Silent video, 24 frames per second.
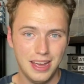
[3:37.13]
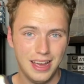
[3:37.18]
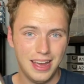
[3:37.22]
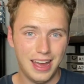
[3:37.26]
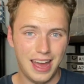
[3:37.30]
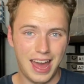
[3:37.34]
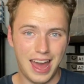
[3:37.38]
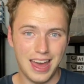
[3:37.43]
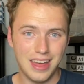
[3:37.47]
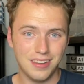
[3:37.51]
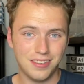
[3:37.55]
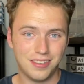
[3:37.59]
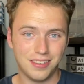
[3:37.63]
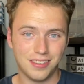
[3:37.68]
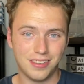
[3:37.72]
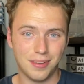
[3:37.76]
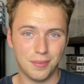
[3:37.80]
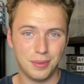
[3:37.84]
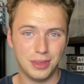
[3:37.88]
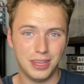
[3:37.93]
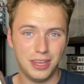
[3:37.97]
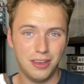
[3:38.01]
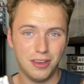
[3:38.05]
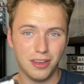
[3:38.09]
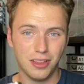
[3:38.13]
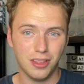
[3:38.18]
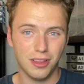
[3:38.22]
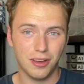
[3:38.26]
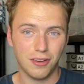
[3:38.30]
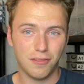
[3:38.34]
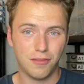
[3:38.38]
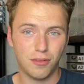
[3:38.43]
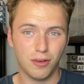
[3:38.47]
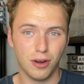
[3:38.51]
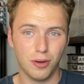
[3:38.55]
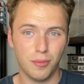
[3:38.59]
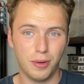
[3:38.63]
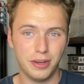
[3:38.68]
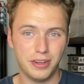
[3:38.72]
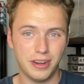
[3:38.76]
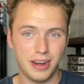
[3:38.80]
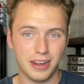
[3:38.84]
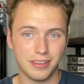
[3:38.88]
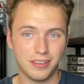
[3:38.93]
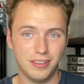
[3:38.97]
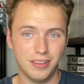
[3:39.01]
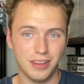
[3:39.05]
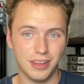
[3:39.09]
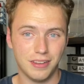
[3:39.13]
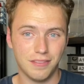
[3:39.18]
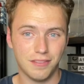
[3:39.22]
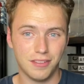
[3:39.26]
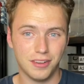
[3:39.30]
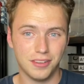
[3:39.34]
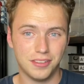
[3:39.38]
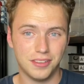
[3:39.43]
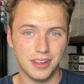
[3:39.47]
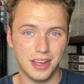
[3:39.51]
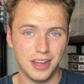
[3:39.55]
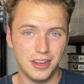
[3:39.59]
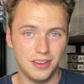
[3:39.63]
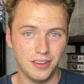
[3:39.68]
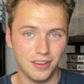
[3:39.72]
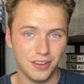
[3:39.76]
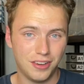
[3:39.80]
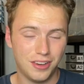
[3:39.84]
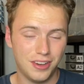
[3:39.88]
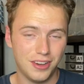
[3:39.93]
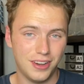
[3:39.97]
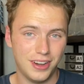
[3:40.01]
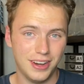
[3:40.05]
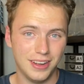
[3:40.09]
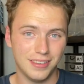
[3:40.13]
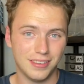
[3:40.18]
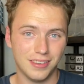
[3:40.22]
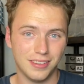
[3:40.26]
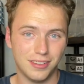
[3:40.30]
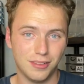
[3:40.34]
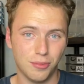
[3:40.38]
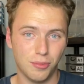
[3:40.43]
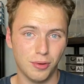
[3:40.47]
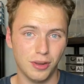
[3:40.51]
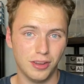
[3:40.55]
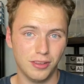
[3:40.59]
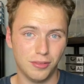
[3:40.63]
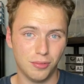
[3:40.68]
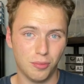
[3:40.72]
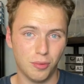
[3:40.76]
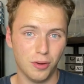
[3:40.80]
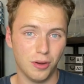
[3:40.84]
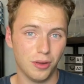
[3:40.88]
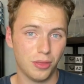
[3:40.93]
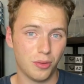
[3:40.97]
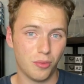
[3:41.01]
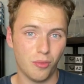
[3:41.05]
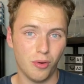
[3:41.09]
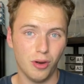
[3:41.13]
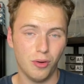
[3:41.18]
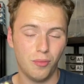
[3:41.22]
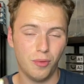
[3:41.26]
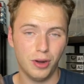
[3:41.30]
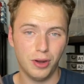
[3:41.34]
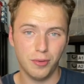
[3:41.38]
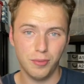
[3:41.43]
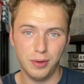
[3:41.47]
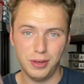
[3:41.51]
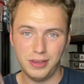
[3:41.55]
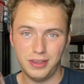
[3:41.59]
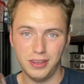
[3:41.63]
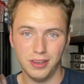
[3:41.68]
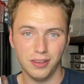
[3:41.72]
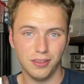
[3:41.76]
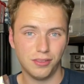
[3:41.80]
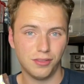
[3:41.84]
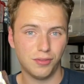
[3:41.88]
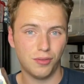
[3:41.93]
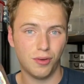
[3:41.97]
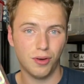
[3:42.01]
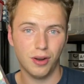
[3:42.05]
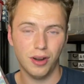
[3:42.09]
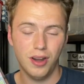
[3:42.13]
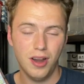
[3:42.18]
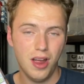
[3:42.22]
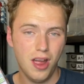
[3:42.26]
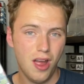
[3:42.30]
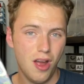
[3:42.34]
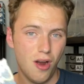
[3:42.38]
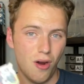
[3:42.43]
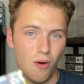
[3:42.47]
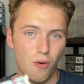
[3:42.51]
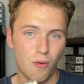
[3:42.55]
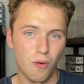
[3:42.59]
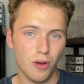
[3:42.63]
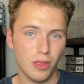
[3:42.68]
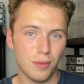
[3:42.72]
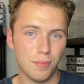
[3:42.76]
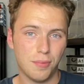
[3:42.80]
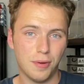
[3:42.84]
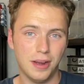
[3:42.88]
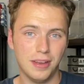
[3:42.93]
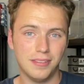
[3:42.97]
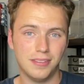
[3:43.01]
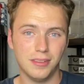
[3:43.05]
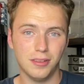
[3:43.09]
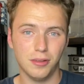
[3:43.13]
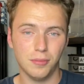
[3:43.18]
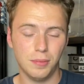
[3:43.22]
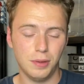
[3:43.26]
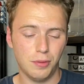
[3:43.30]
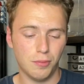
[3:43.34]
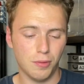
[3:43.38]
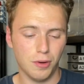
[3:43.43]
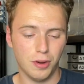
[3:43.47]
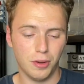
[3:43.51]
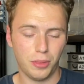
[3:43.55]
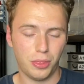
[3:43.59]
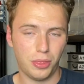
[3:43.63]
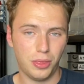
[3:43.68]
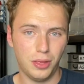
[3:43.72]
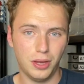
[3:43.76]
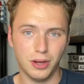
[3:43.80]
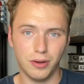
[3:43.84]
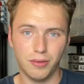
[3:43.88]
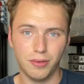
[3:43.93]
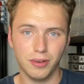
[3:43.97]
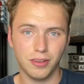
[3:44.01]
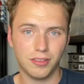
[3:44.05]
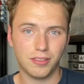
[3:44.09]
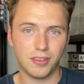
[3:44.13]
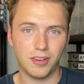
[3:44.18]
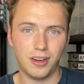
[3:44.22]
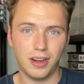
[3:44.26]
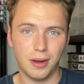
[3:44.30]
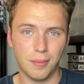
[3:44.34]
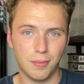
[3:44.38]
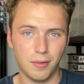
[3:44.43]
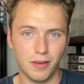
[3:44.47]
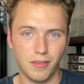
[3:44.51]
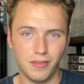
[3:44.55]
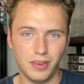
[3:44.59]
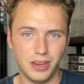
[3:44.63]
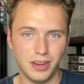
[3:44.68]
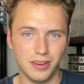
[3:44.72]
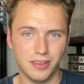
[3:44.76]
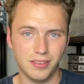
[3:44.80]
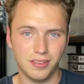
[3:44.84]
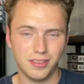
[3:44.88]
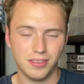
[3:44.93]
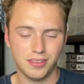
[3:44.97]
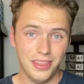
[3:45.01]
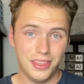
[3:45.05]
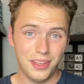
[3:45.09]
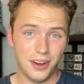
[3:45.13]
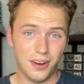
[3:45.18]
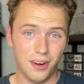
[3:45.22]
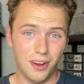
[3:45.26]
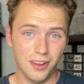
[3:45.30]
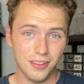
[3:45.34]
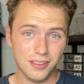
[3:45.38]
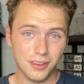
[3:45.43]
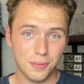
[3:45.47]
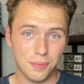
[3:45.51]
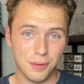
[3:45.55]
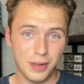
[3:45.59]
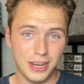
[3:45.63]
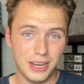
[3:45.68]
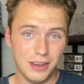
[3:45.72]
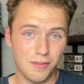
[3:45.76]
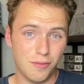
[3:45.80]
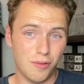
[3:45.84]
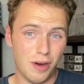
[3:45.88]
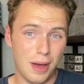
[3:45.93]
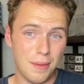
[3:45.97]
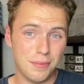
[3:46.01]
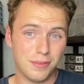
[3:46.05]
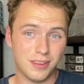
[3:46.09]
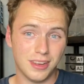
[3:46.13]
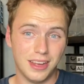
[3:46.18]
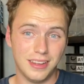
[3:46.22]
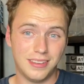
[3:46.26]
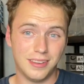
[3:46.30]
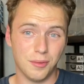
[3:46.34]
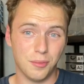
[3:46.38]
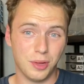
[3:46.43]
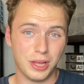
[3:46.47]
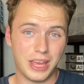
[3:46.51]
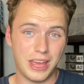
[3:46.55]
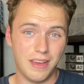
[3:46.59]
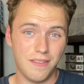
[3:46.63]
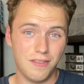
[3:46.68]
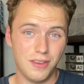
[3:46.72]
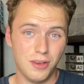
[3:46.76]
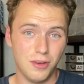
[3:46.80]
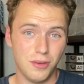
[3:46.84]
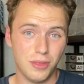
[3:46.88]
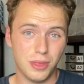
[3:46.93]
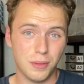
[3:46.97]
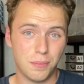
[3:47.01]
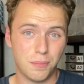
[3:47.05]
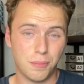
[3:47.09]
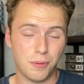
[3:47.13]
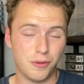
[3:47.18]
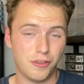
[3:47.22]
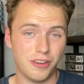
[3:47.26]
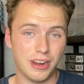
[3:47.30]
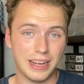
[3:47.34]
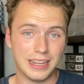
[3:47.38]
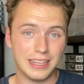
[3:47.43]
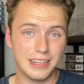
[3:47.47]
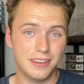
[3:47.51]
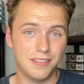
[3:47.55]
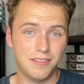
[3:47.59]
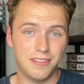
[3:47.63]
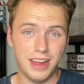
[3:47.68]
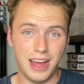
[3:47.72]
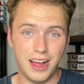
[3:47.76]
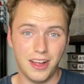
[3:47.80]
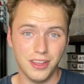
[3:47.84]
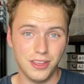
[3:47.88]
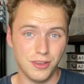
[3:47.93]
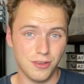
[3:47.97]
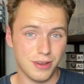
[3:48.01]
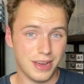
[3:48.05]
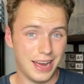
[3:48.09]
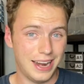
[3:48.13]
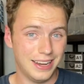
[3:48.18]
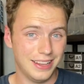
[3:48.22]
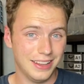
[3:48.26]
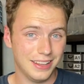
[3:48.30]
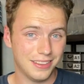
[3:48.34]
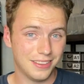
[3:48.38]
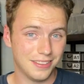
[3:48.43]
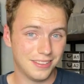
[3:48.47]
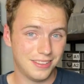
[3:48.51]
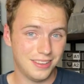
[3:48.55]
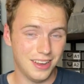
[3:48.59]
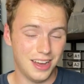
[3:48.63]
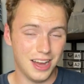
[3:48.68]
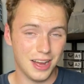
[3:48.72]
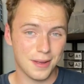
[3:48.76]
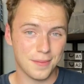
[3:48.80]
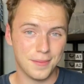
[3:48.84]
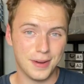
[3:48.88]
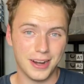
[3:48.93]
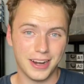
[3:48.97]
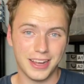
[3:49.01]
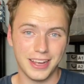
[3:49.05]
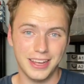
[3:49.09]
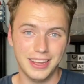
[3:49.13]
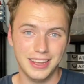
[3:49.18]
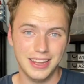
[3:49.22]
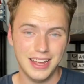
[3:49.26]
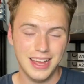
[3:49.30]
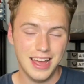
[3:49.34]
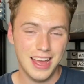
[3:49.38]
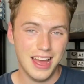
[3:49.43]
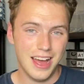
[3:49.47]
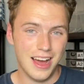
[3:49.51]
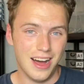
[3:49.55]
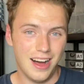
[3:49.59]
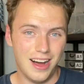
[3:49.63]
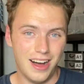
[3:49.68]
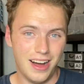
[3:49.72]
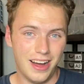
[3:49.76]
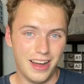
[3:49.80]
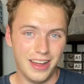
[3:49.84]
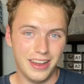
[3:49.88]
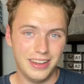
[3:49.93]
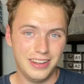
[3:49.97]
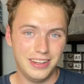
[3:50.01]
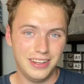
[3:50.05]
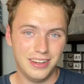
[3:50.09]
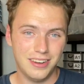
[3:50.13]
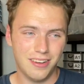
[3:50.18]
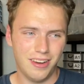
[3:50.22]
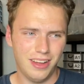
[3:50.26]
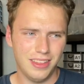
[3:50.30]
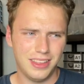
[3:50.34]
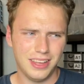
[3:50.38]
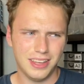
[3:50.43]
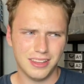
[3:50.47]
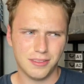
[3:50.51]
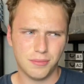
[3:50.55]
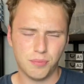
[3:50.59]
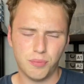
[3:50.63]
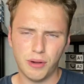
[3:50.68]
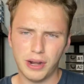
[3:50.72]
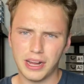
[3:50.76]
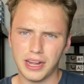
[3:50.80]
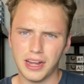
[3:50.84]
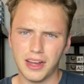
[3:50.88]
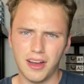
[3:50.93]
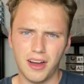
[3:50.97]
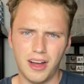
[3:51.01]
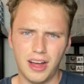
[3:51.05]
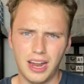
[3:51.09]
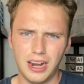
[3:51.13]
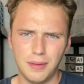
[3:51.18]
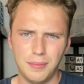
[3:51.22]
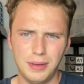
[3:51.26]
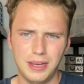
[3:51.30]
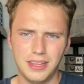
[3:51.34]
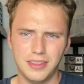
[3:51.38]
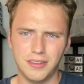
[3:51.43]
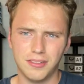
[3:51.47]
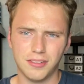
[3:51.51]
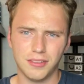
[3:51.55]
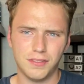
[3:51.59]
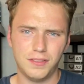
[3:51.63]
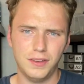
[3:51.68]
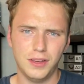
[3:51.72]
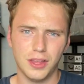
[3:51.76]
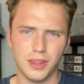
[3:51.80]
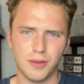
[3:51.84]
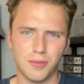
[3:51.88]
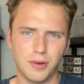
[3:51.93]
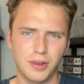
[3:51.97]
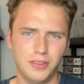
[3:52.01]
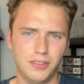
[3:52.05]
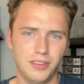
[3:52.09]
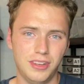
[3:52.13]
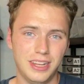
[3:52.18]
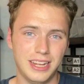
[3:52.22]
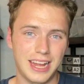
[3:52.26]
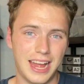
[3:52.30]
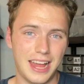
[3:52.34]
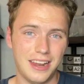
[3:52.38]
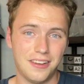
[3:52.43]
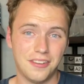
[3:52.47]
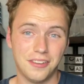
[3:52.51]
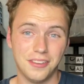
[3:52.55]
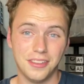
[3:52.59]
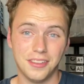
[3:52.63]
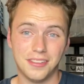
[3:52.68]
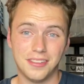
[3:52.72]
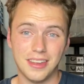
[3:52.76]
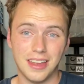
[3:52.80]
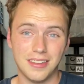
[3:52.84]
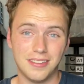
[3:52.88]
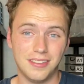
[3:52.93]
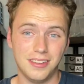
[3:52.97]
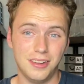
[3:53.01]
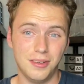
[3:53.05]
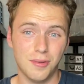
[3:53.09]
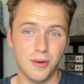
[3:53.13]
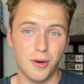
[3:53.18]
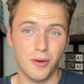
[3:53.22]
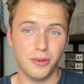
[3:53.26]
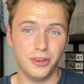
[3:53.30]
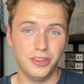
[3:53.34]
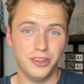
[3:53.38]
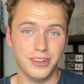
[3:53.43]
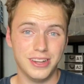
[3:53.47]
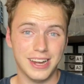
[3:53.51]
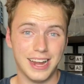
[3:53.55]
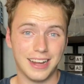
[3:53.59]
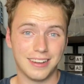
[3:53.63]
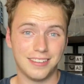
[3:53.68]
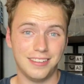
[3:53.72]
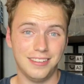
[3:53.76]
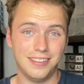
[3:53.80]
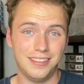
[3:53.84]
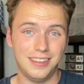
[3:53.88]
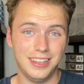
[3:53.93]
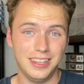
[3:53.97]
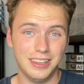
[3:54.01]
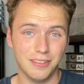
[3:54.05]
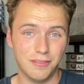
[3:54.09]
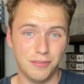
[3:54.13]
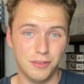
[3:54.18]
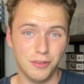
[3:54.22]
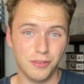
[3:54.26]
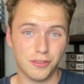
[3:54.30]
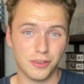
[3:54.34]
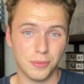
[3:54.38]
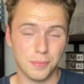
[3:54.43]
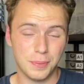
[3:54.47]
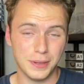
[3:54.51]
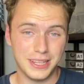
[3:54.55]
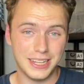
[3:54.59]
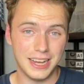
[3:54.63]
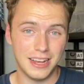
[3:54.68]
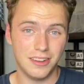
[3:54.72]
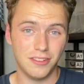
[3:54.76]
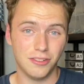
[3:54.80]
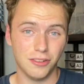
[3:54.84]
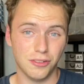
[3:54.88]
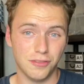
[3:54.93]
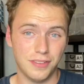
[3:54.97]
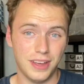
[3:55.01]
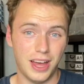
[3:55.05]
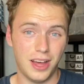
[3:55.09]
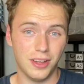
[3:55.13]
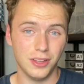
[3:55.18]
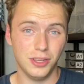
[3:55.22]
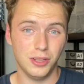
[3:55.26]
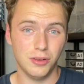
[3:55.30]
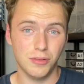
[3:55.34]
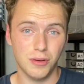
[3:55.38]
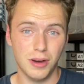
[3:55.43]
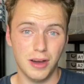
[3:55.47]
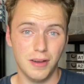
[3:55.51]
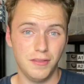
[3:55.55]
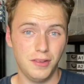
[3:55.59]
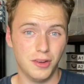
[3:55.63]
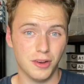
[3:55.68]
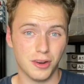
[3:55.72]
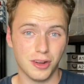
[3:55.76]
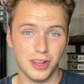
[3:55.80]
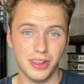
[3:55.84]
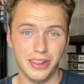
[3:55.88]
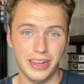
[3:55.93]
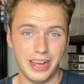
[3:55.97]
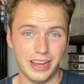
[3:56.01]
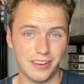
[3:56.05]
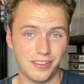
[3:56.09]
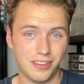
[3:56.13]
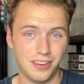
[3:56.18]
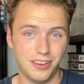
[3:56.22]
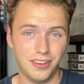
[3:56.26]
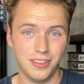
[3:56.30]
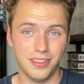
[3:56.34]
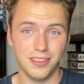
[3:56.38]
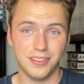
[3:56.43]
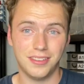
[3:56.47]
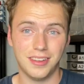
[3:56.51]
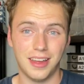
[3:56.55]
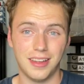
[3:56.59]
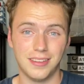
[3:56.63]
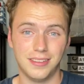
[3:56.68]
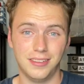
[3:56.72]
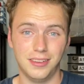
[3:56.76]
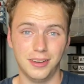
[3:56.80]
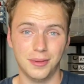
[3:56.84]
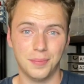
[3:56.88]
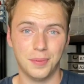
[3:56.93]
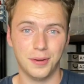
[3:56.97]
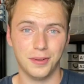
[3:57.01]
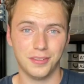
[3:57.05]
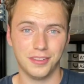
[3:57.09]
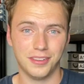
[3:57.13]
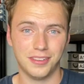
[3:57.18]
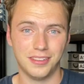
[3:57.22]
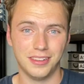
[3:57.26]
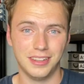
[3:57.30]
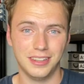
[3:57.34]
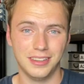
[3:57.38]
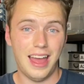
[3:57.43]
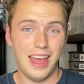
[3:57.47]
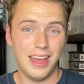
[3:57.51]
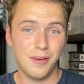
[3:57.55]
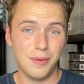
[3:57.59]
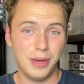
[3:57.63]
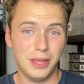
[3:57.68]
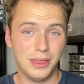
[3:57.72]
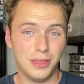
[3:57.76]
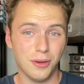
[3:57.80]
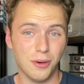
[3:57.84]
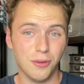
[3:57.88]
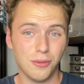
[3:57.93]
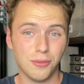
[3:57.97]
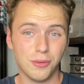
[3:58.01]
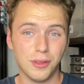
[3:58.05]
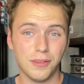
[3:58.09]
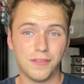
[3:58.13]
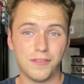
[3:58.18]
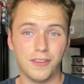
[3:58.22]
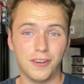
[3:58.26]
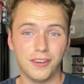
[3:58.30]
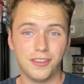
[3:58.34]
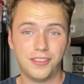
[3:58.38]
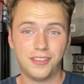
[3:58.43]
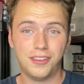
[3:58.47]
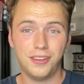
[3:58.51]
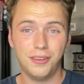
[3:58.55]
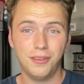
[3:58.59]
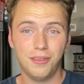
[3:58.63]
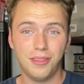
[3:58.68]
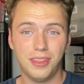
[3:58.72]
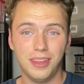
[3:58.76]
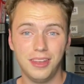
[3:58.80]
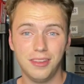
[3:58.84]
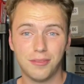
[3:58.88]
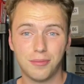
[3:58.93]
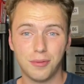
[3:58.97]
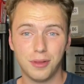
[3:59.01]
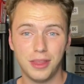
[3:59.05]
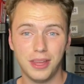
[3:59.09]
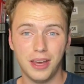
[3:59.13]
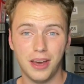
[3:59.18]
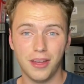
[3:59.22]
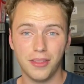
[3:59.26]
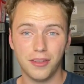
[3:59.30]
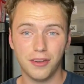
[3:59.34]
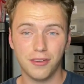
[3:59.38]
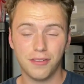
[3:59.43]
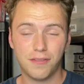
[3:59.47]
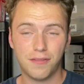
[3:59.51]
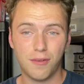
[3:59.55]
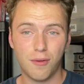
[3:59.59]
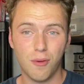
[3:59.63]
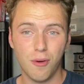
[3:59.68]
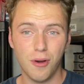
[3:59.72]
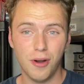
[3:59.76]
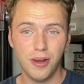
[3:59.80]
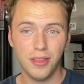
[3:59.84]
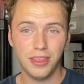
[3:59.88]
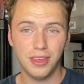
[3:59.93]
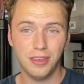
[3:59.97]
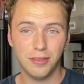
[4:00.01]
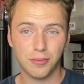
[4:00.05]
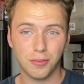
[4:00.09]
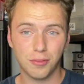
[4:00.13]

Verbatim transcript: And it's just something that you can look for when you're actually looking for a set and you're curious as to what it's worth or what it retails for, or the price it'll be worth, in a certain number of years. There are also plenty of websites that will give you the projected value, kind of like the stock market on, I think it's Brick Economy, and there's a few other ones. You can enter in the sets that you own, and you can actually see the future potential value of your collection or the sets that you're purchasing. Anyway, those were the first 2. These were the other 4. These